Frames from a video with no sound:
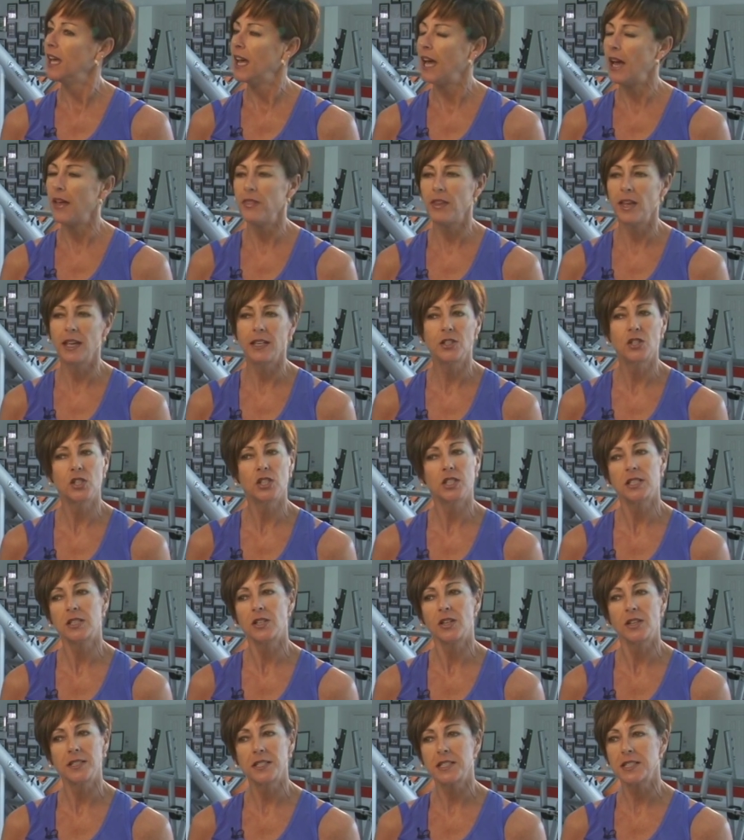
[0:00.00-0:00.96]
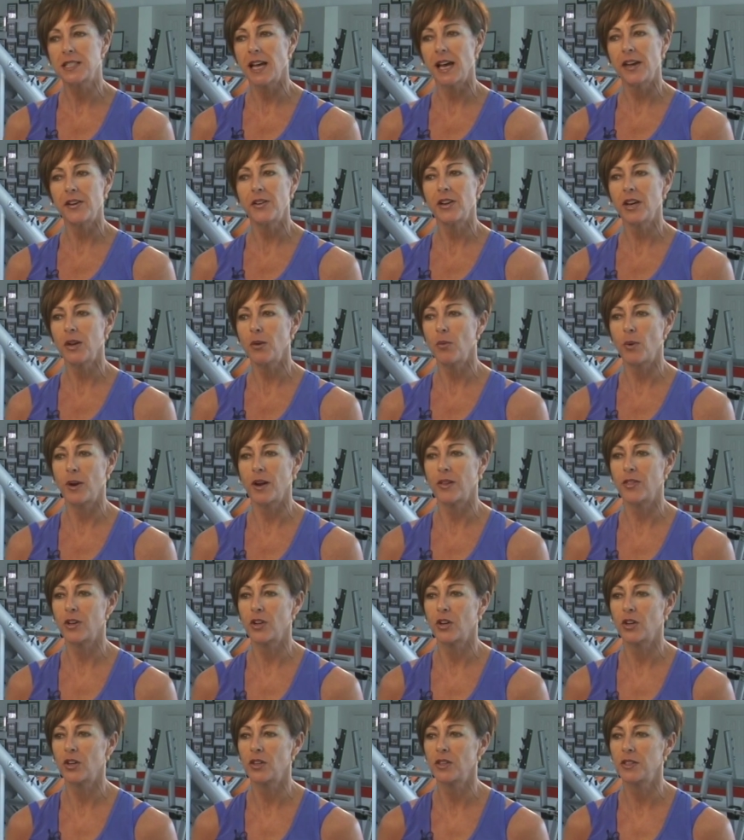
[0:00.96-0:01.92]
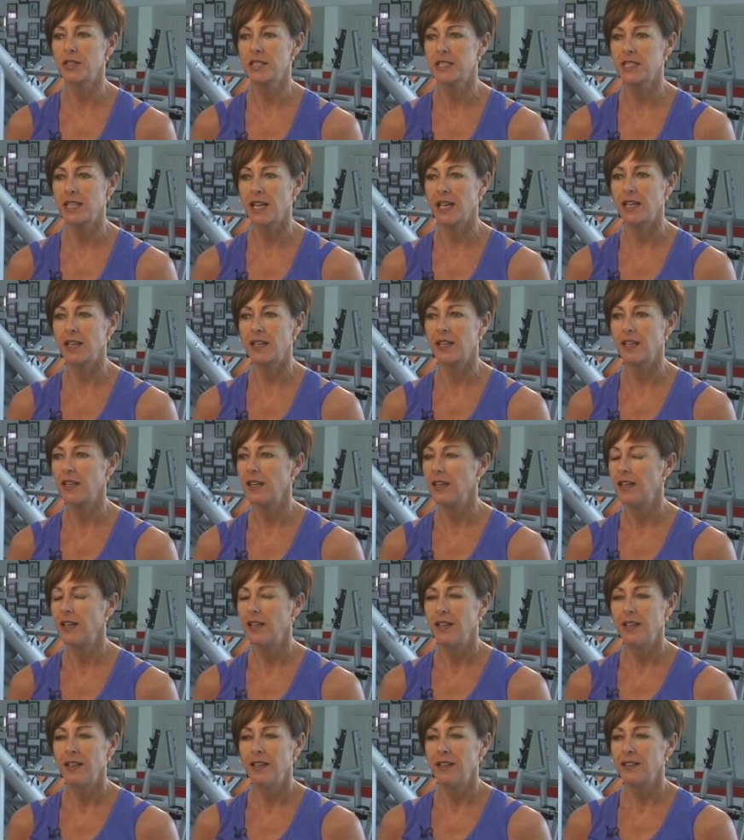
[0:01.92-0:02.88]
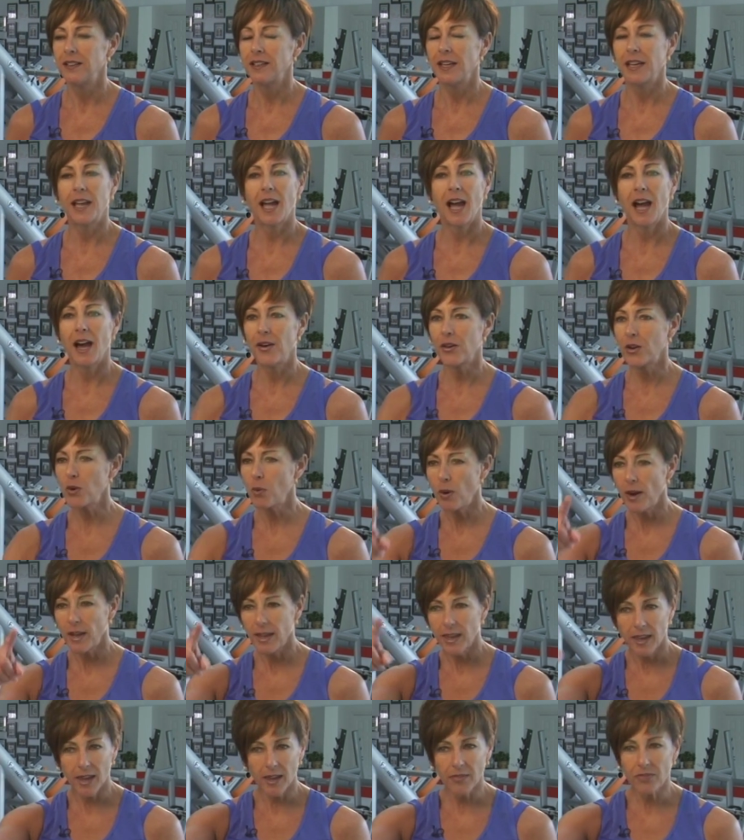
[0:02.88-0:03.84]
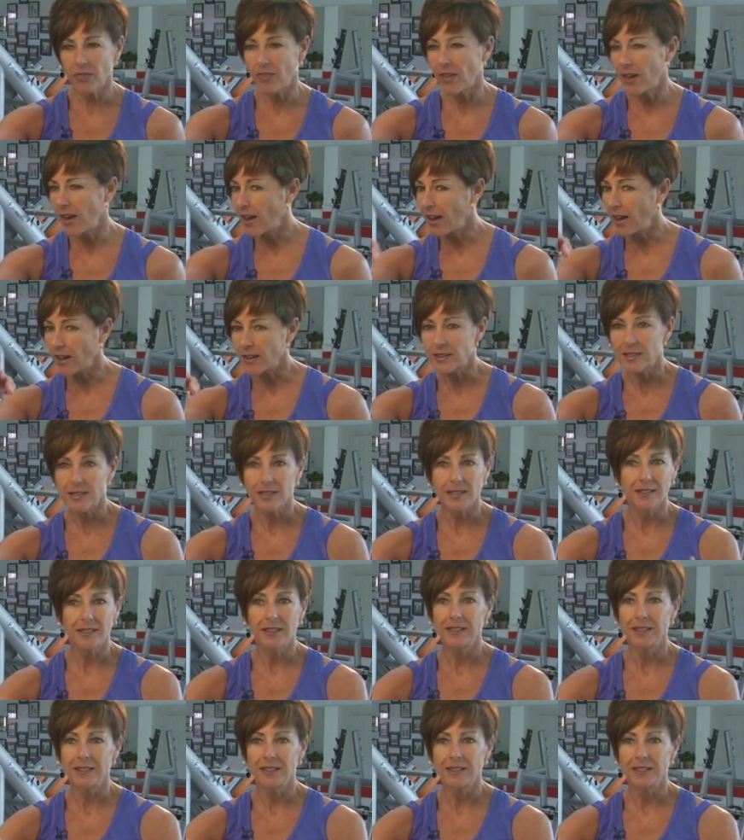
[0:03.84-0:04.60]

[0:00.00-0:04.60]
And then just on Saturday, one of the girls said, like, "How do I get that?"